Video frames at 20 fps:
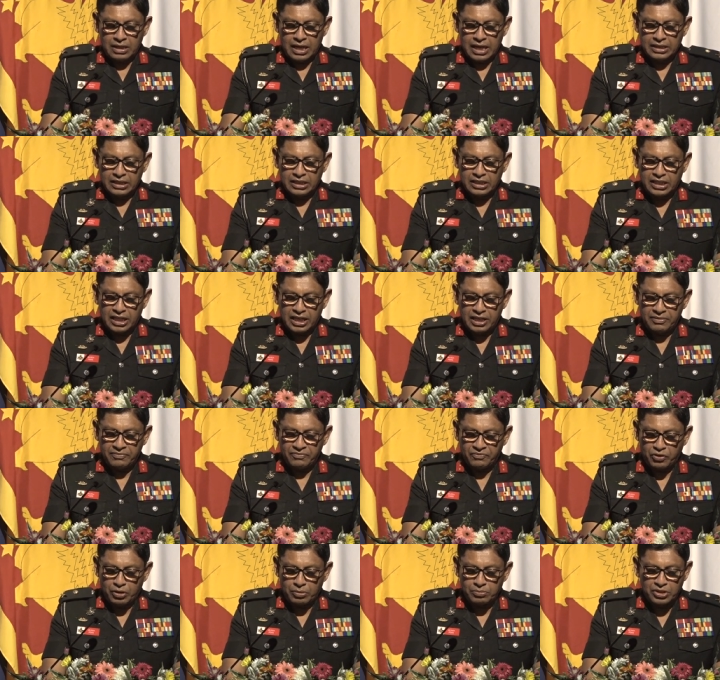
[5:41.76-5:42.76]
And the
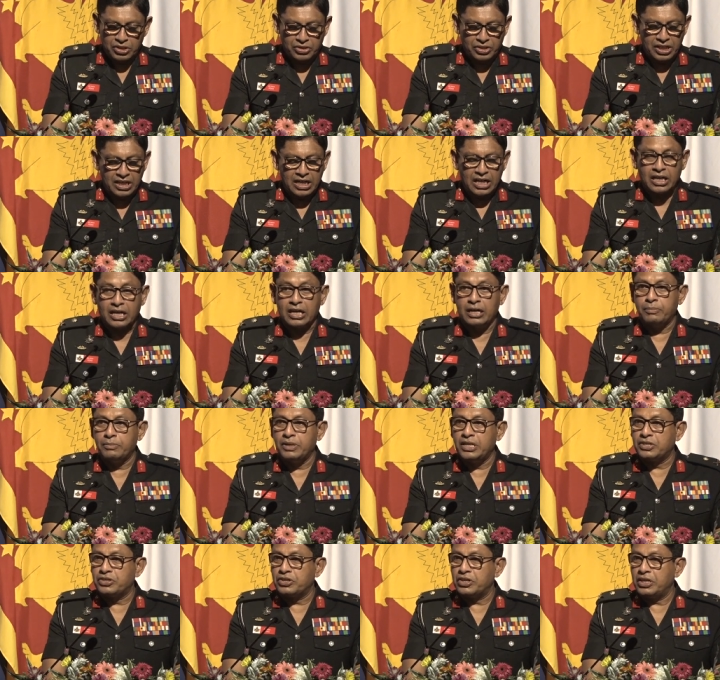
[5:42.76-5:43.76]
team from the Sri Lanka
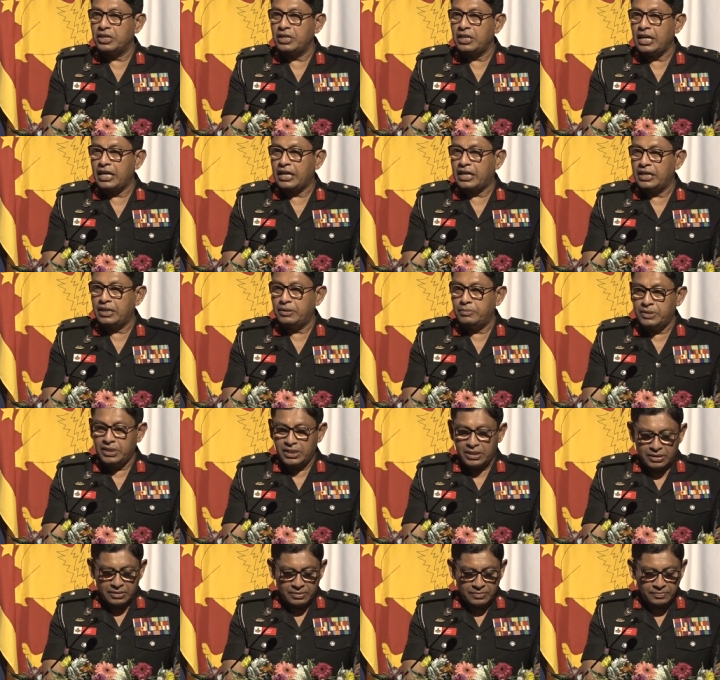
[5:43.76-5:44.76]
Military
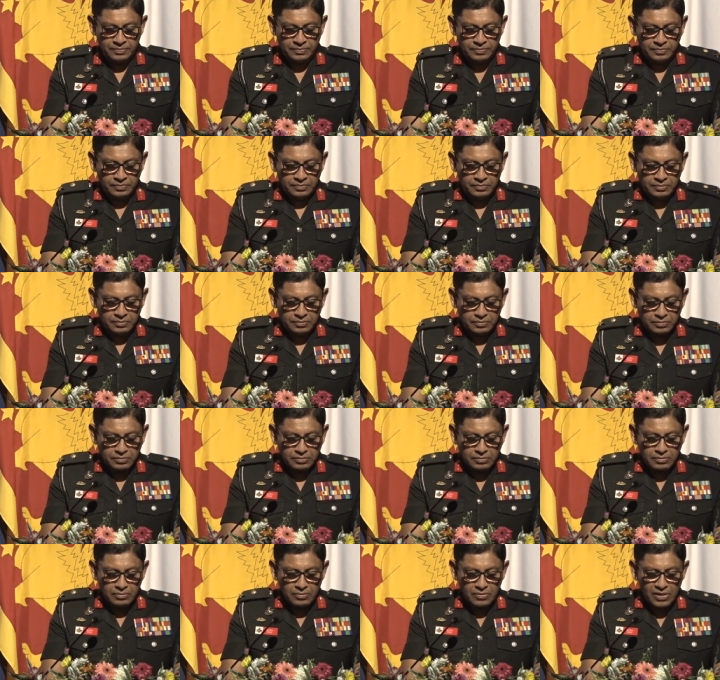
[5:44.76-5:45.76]
Academy,
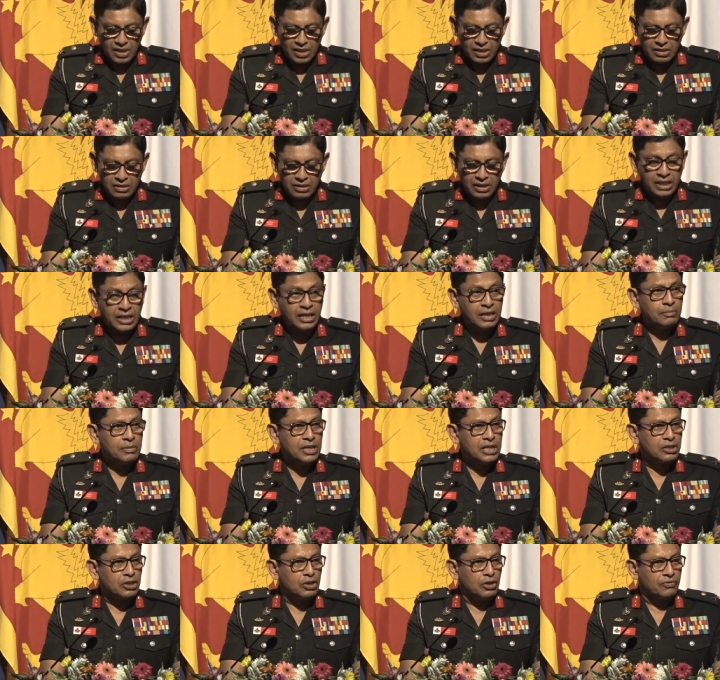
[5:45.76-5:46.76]
senior
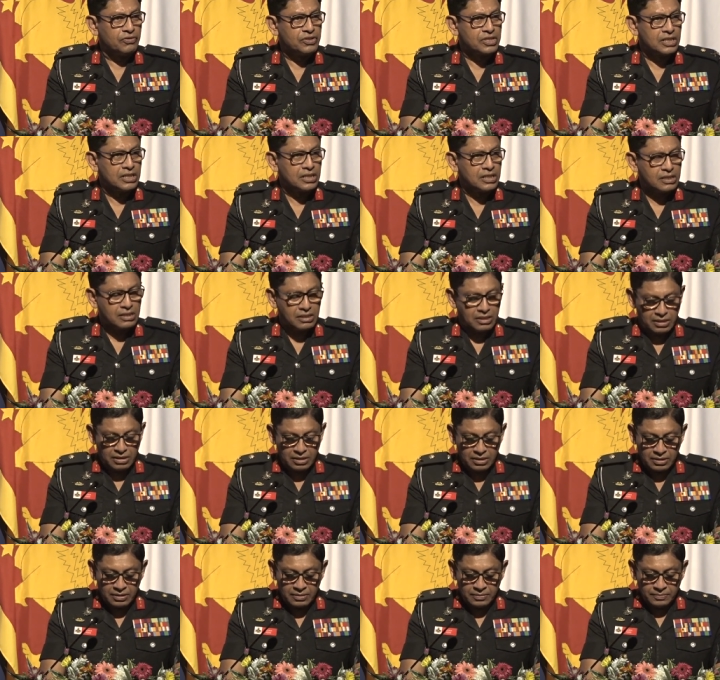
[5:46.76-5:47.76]
military
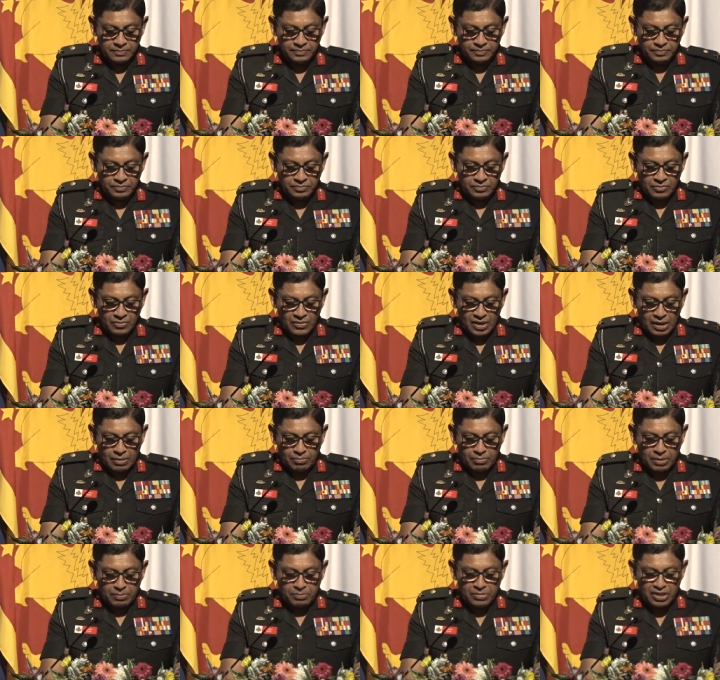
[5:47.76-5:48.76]
officers,
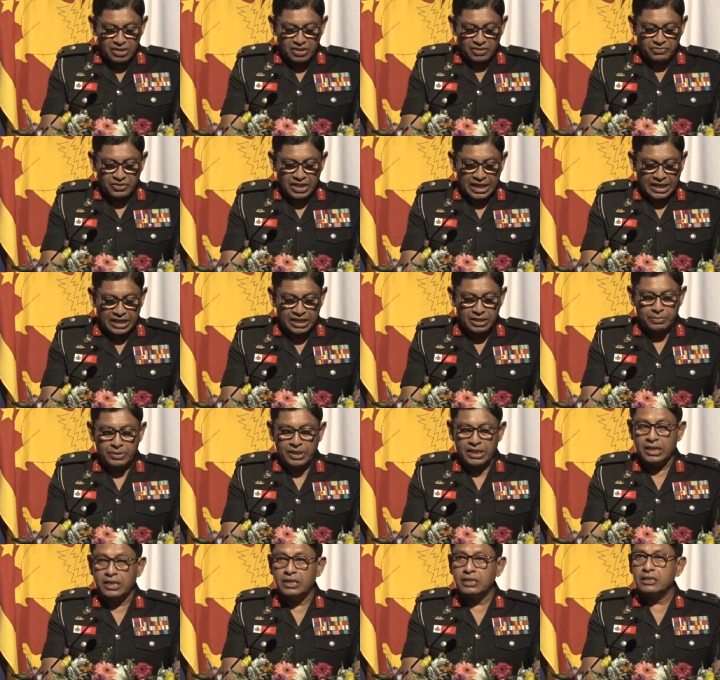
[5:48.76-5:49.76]
members of the
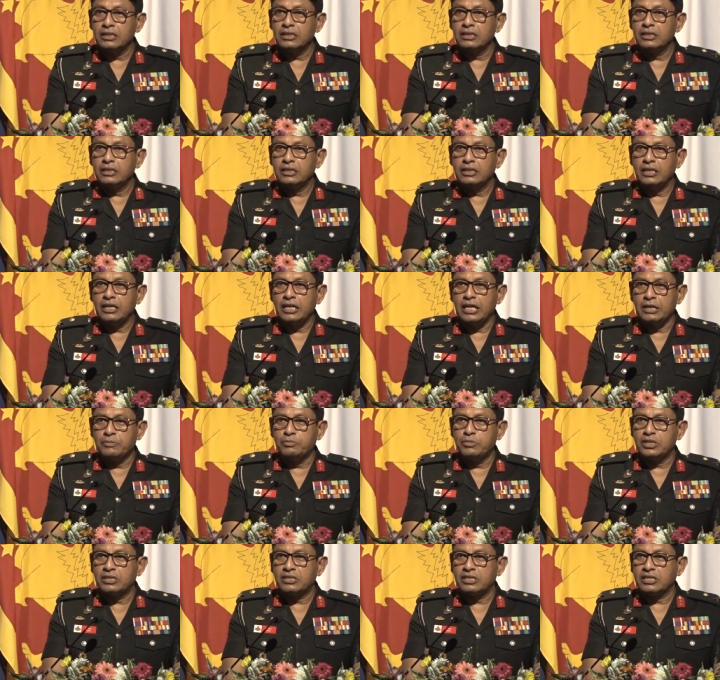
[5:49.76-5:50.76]
academia,
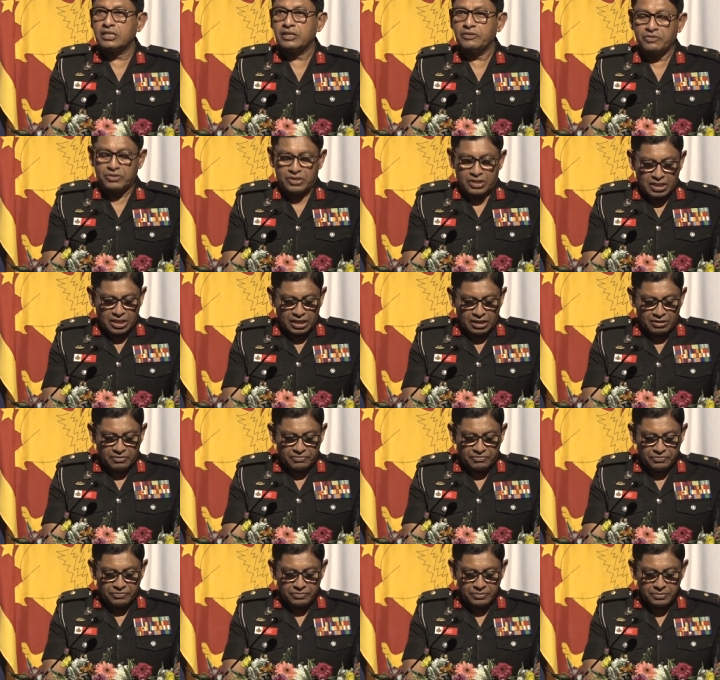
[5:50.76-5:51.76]
administrative
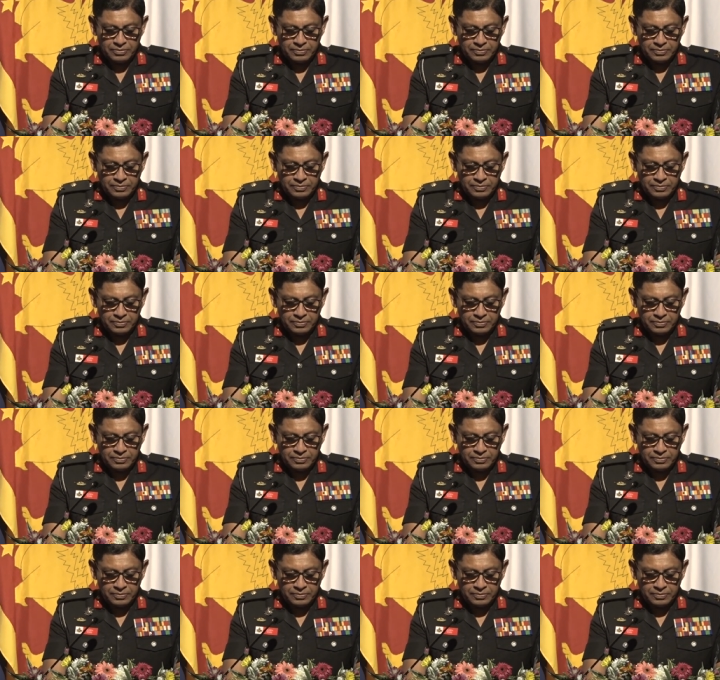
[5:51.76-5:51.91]
staff,